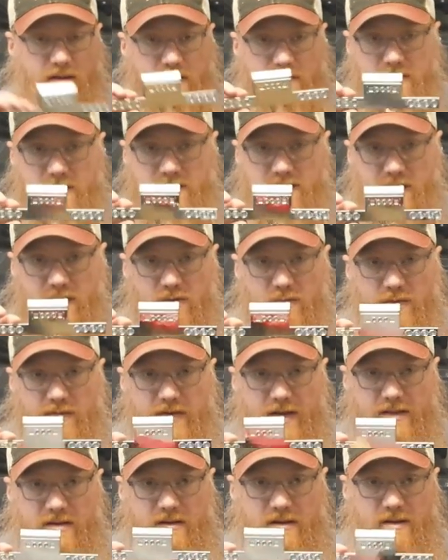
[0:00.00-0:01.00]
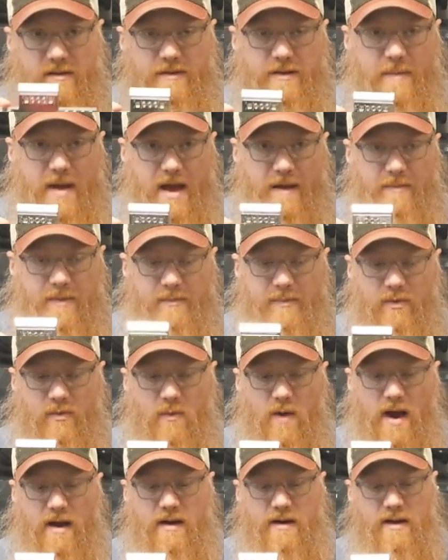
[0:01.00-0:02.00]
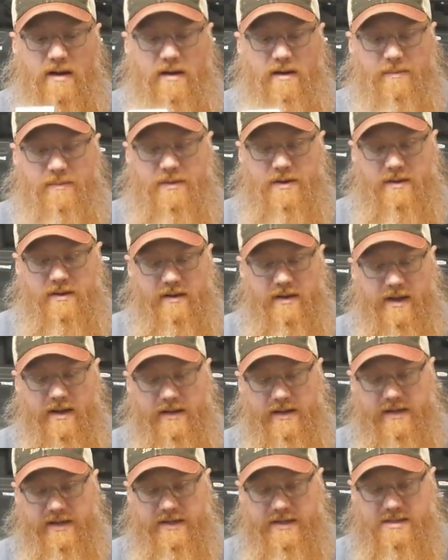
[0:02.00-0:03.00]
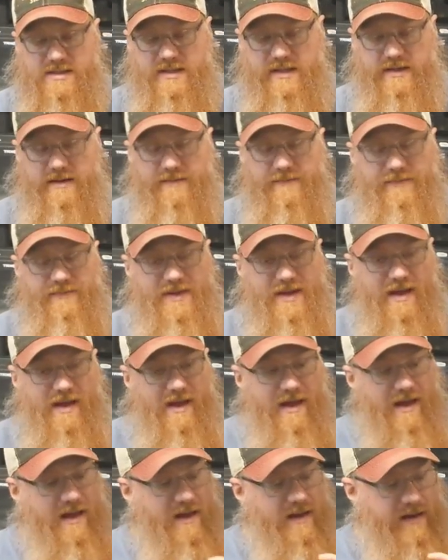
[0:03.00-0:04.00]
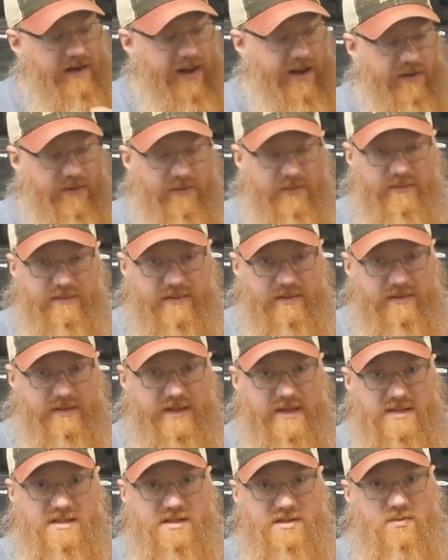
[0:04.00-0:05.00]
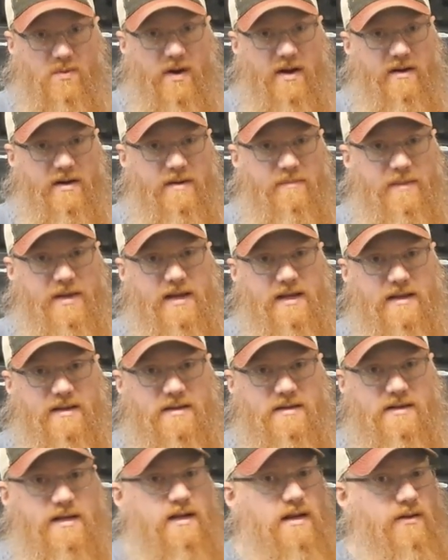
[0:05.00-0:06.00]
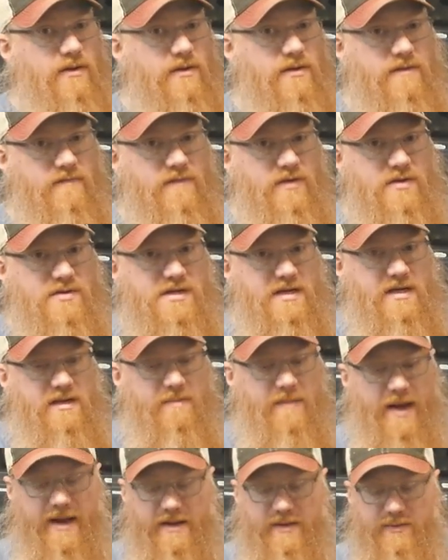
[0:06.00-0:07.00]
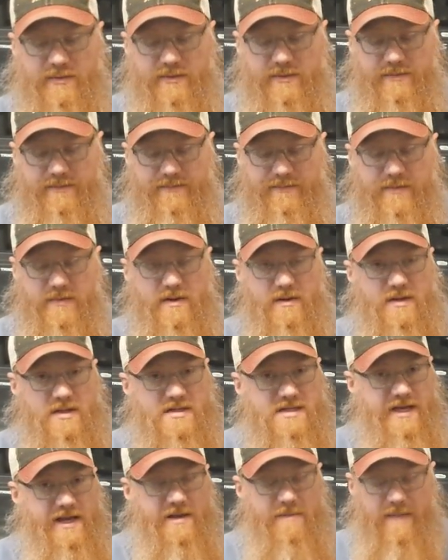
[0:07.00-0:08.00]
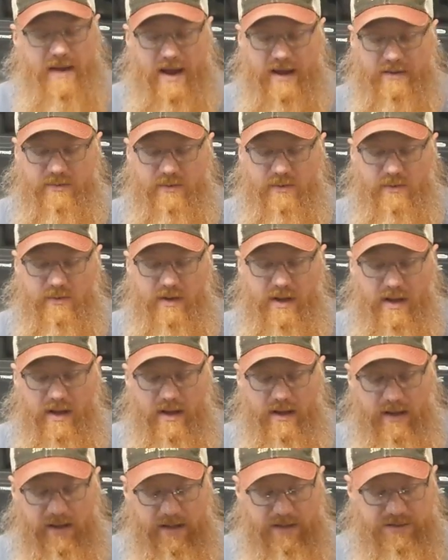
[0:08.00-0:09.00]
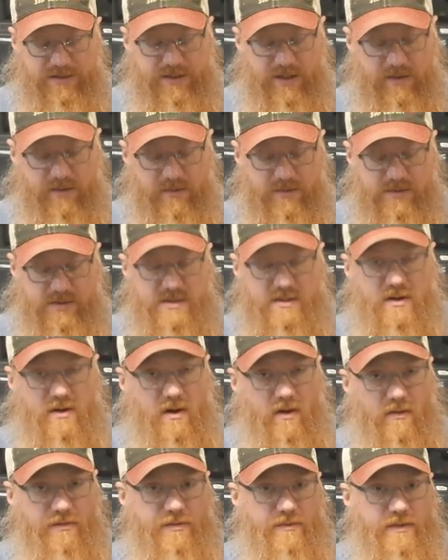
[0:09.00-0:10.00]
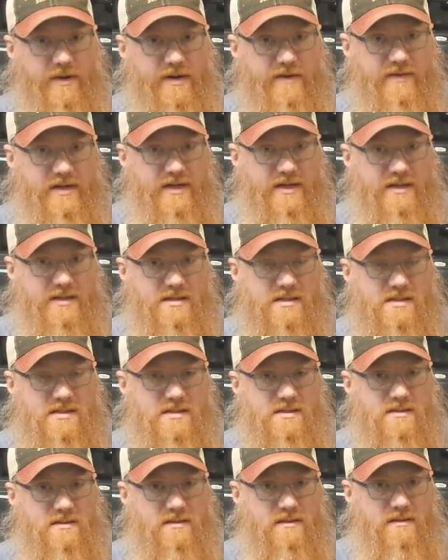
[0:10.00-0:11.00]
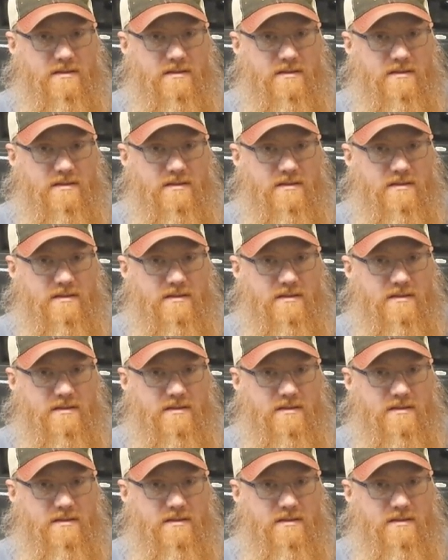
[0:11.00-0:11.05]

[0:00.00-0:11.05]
So we've got the, the back bumper wired up, LEDs in. Now, this is where it began to get a little confusing in the manual. Because in the manual, it shows all three of these